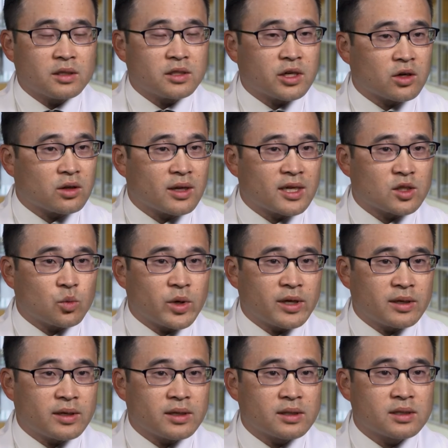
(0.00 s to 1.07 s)
generalized
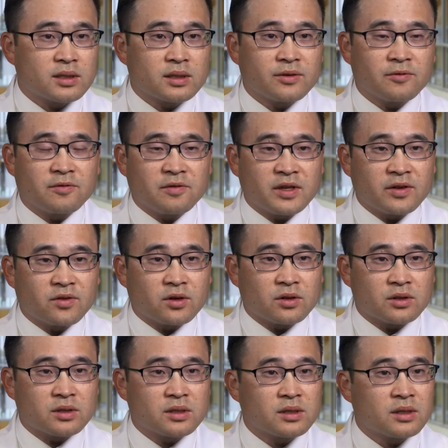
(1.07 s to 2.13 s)
weakness,
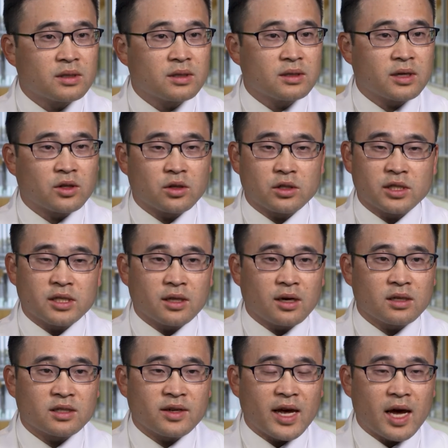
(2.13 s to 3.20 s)
fevers, lethargy,
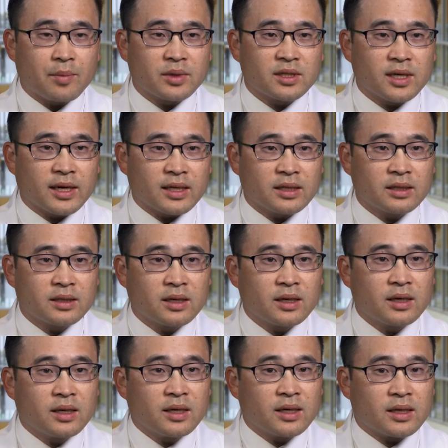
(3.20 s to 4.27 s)
loss of appetite,
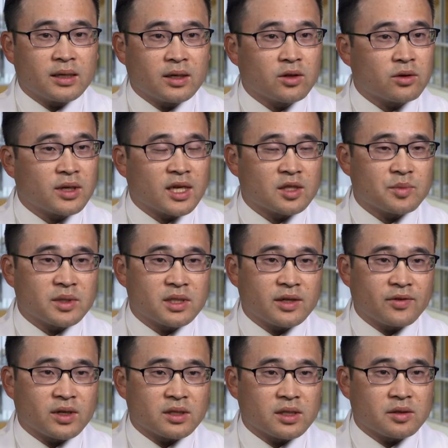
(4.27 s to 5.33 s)
and other
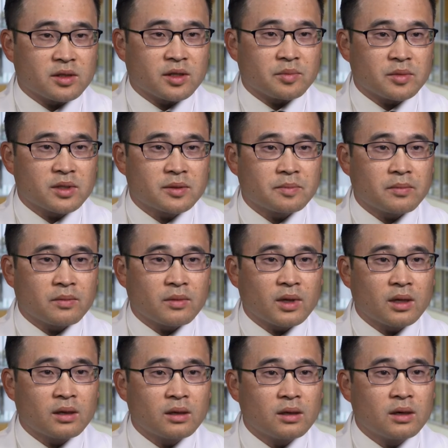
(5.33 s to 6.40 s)
nonspecific symptoms.
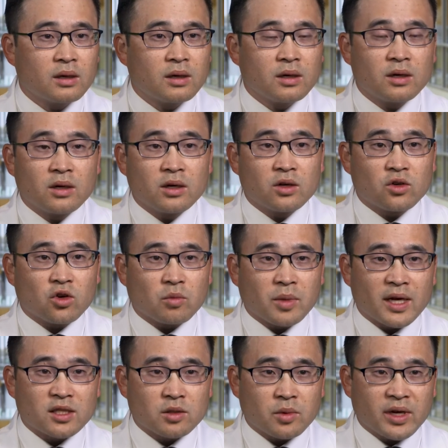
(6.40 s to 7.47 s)

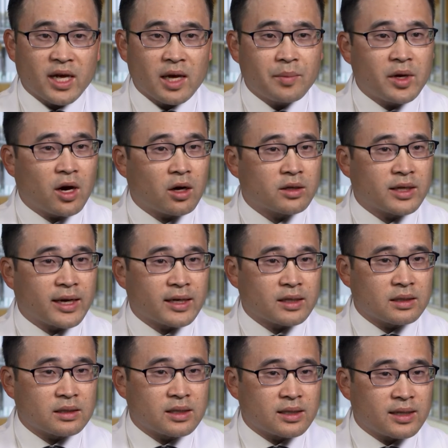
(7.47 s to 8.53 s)
Neuroblastoma can be hard di
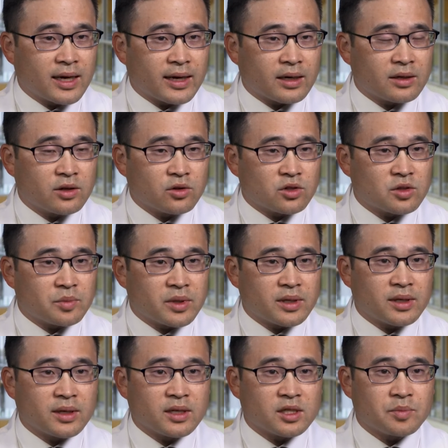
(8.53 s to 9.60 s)
to diagnose
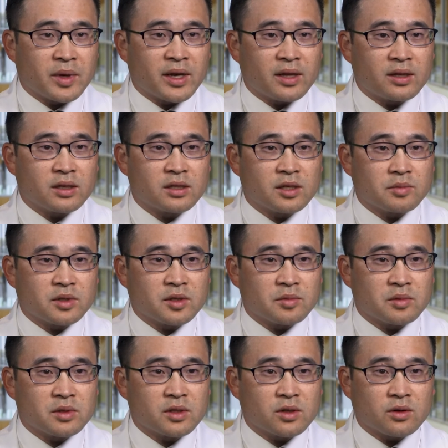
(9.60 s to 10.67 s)
because many of these
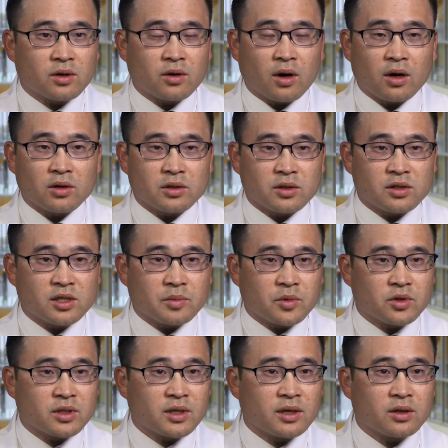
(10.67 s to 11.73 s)
symptoms are also
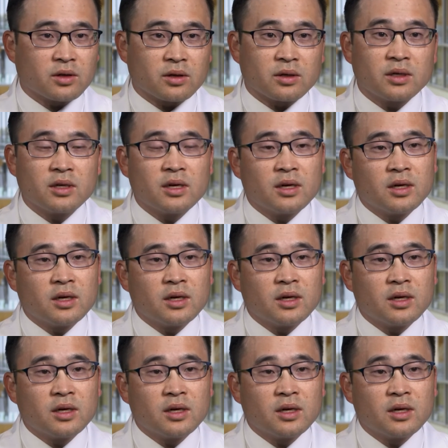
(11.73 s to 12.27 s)
similar to other